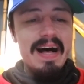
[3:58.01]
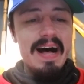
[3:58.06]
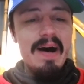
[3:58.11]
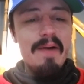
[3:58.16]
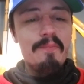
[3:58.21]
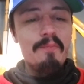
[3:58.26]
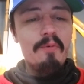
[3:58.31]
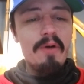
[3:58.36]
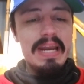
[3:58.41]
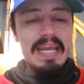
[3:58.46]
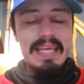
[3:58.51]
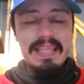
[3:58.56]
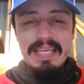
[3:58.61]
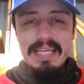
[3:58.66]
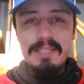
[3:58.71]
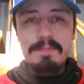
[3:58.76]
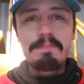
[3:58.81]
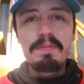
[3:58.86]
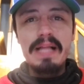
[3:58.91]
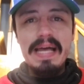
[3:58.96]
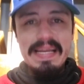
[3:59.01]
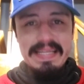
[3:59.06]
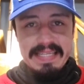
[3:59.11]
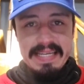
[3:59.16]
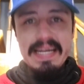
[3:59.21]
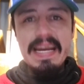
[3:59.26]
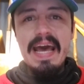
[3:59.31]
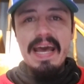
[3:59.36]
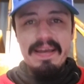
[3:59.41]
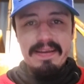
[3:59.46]
I'm winning this play
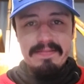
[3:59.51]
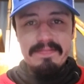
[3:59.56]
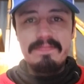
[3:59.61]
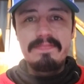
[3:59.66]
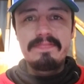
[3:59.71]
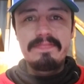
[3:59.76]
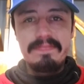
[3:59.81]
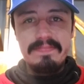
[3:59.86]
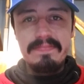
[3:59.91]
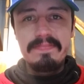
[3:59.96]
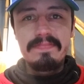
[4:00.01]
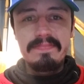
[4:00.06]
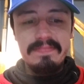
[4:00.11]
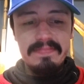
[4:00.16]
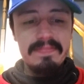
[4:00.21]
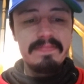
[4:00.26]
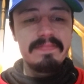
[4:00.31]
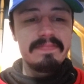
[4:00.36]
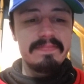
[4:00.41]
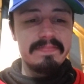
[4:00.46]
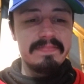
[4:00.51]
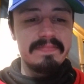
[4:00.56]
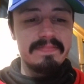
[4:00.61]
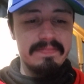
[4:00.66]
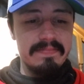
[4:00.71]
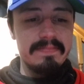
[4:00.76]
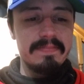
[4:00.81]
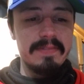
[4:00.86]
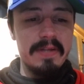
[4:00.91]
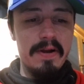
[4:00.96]
today.
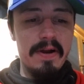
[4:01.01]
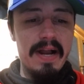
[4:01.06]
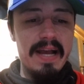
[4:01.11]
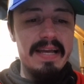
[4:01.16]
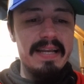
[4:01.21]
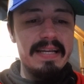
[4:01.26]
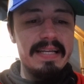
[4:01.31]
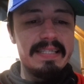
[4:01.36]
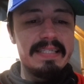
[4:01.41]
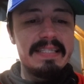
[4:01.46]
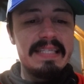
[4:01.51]
All right? It's